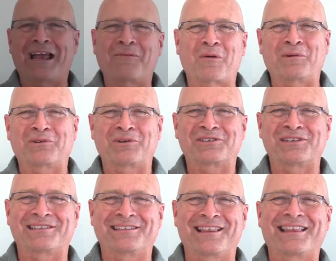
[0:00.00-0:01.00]
I'm Robert
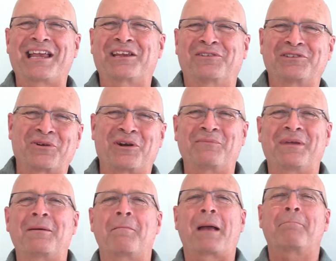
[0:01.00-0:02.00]
Christiansen. Thank you for joining
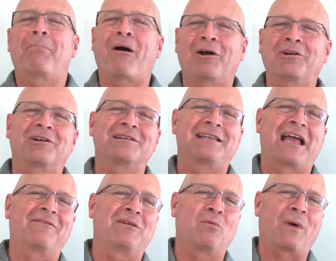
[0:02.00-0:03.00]
me. My partner
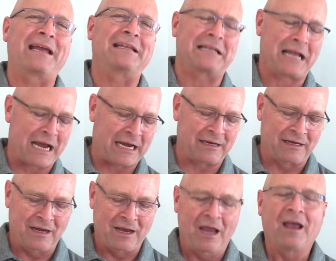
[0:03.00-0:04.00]
Devon, Wayt, and I
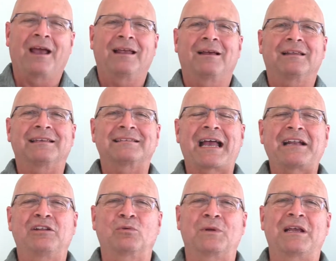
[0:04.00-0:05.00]

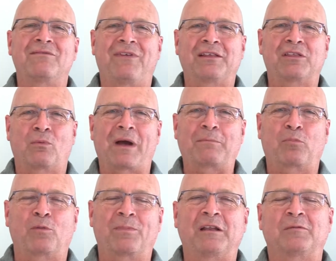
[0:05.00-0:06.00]
decided to reinvent the
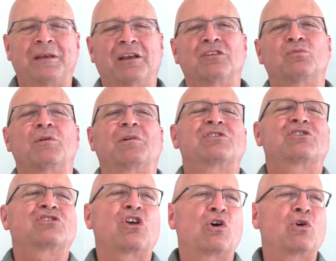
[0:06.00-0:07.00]
whiteboard pens because we were
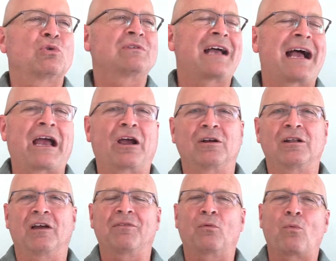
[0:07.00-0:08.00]
so tired
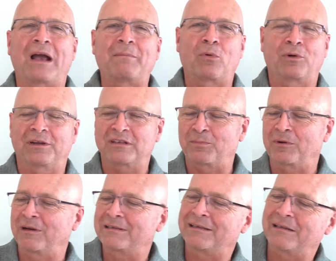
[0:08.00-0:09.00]
of the whiteboard
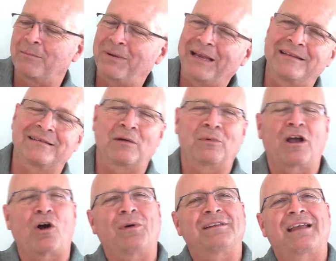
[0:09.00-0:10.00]
experience and the pens that we
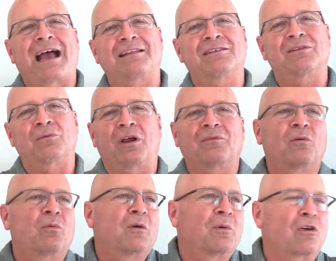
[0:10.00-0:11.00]
always got to wherever
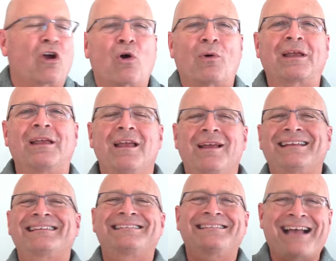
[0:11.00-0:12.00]
we were going
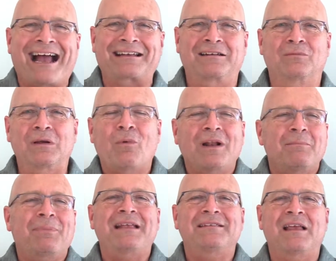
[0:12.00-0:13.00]
sucked. We wanted
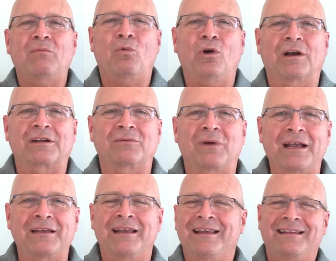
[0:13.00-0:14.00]
pens that worked,
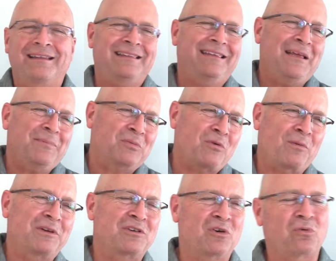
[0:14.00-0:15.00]
right? The tips were
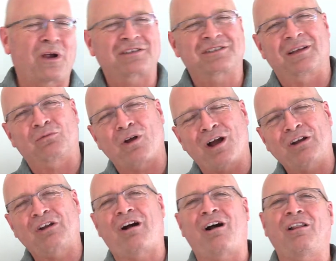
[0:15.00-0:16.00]
always crushed, the wrong
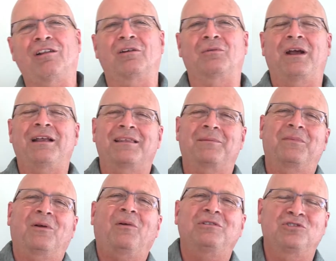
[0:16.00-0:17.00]
color, right?
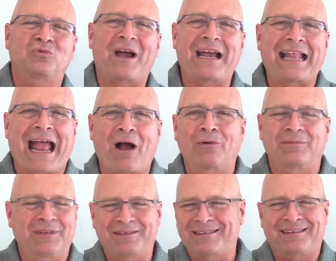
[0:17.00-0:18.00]
They're all dried out.
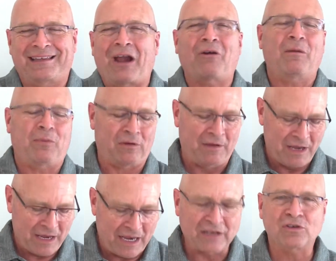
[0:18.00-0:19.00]
It's terrible.
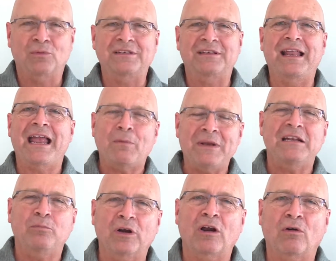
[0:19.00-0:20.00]
And so we said, hey, we need
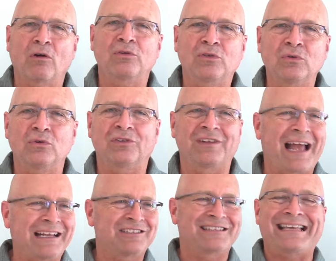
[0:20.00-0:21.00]
to bring our own tools,
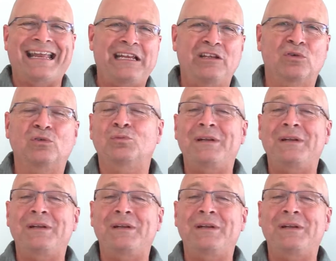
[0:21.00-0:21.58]
not just any tools.